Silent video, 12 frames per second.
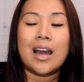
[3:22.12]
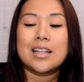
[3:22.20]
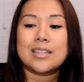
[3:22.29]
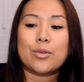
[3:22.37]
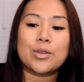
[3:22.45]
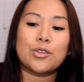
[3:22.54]

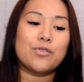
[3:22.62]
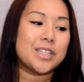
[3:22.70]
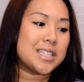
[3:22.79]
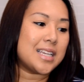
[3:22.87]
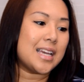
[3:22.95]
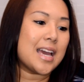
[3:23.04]
done with the
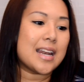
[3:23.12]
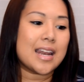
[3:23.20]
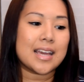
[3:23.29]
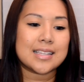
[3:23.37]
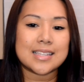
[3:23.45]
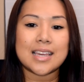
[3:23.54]
fit tea.
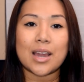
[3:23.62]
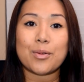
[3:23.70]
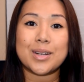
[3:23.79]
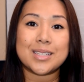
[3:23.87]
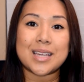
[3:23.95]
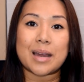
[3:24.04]
Next thing I
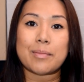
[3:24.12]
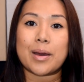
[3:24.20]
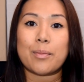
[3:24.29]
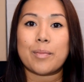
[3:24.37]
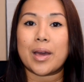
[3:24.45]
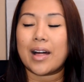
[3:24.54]
want to talk
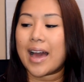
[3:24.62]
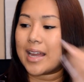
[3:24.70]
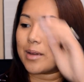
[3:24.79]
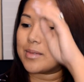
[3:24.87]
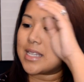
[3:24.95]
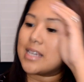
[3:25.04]
about mail
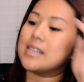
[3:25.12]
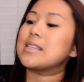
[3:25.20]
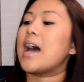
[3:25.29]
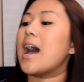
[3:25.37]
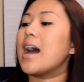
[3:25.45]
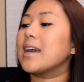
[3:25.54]
items is
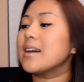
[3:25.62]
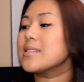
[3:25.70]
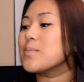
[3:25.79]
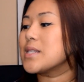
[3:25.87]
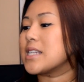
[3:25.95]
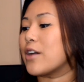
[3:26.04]
I got
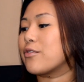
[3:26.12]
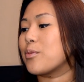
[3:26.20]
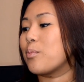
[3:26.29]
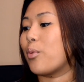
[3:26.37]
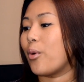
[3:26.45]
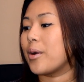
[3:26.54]
some stuff from
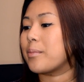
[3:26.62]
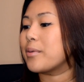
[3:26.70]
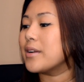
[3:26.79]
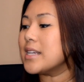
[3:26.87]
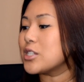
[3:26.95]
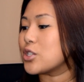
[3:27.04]
Born
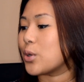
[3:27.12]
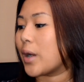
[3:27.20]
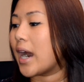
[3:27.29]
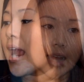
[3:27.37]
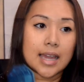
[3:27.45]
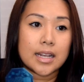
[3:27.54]
Pretty
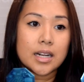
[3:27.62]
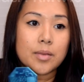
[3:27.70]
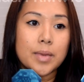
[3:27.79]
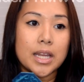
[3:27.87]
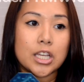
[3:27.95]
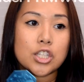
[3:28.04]
Store. I ended
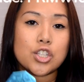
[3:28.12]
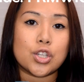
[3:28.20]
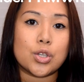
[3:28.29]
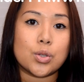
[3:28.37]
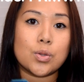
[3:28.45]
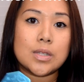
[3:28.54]
up getting
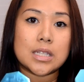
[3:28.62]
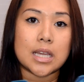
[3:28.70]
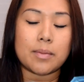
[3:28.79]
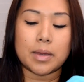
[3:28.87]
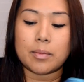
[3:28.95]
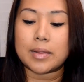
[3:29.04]
two
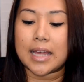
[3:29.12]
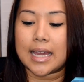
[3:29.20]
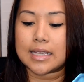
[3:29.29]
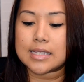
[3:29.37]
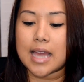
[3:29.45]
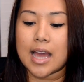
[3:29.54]
stamping
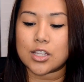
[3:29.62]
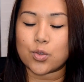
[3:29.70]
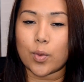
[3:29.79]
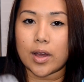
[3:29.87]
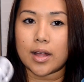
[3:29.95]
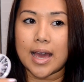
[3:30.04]
plates as
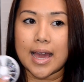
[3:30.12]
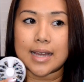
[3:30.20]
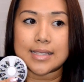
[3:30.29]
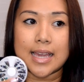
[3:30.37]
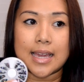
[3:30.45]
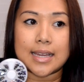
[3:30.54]
well
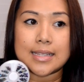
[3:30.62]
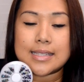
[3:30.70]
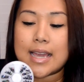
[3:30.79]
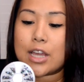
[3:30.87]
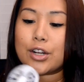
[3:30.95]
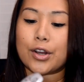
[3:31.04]
as a
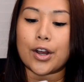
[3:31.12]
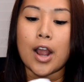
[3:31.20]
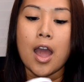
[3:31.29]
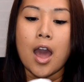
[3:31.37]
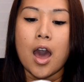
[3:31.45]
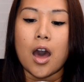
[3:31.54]
container
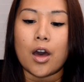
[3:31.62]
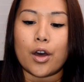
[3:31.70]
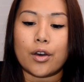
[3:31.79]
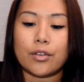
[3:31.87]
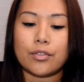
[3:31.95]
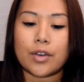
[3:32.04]

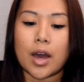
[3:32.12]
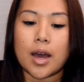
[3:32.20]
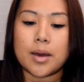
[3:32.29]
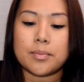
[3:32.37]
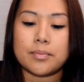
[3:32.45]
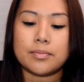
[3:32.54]
of
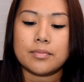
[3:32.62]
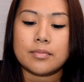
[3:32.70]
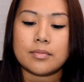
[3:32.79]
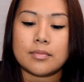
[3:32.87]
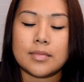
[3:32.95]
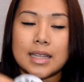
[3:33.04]
um,
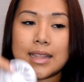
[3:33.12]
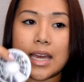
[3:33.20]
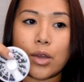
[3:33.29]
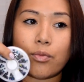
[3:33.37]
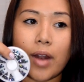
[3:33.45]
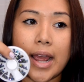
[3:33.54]

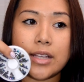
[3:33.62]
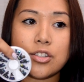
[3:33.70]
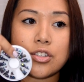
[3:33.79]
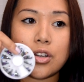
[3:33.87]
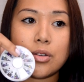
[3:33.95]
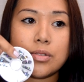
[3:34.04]
like
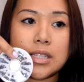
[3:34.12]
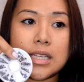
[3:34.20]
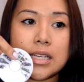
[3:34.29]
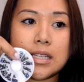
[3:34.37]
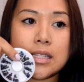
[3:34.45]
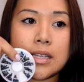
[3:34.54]
rhinestones,
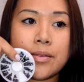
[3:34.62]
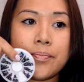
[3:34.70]
these